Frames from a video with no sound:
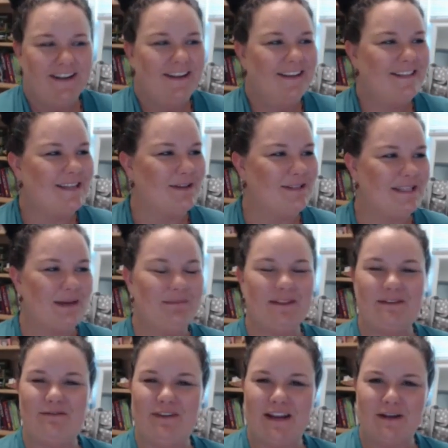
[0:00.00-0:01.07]
So some of
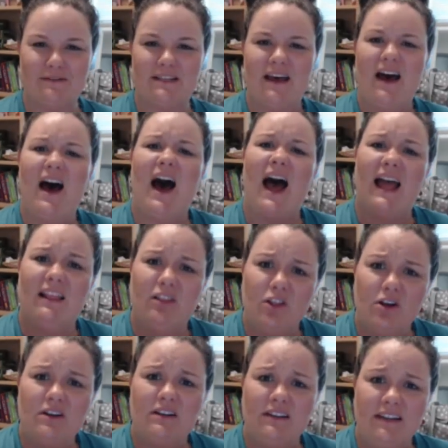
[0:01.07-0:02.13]
the videos, I
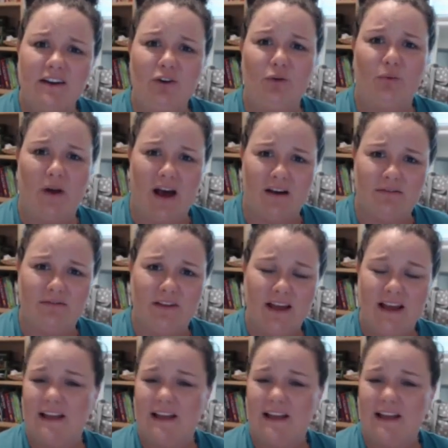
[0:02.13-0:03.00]
look a little rough.